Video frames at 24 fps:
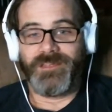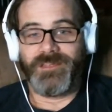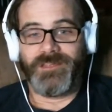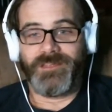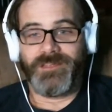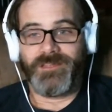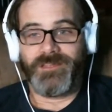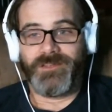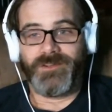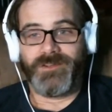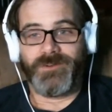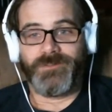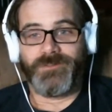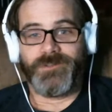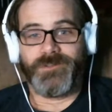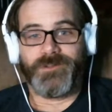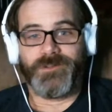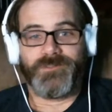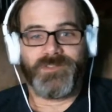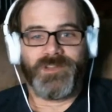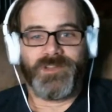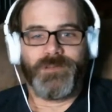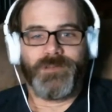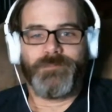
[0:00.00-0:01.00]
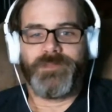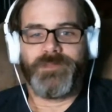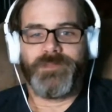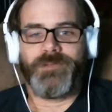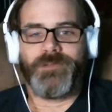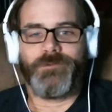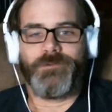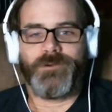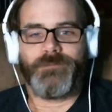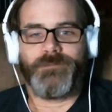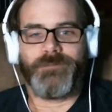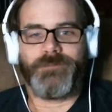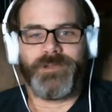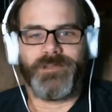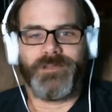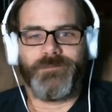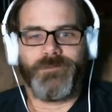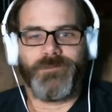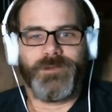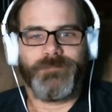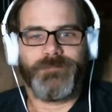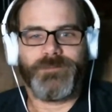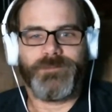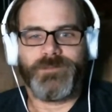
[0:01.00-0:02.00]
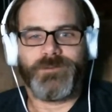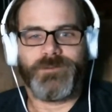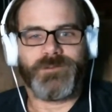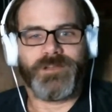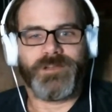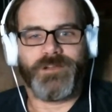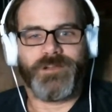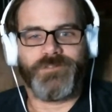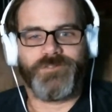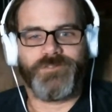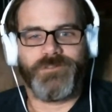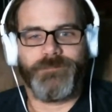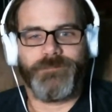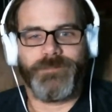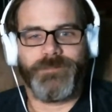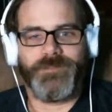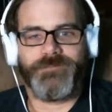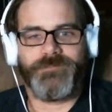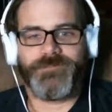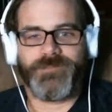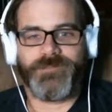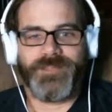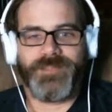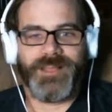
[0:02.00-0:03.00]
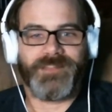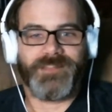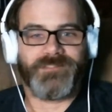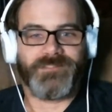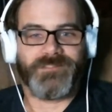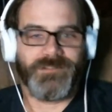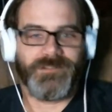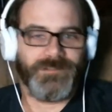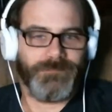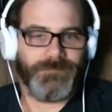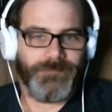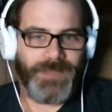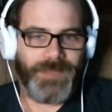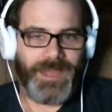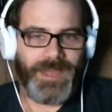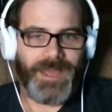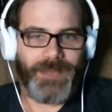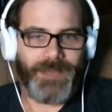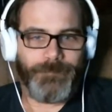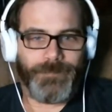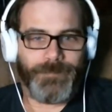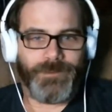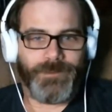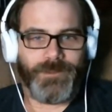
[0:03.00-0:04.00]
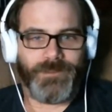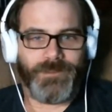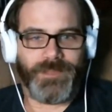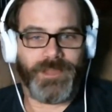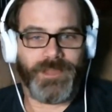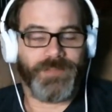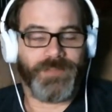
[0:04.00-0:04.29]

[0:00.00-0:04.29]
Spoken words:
they're telling me what my weapon loadout should be for that certain map and all that.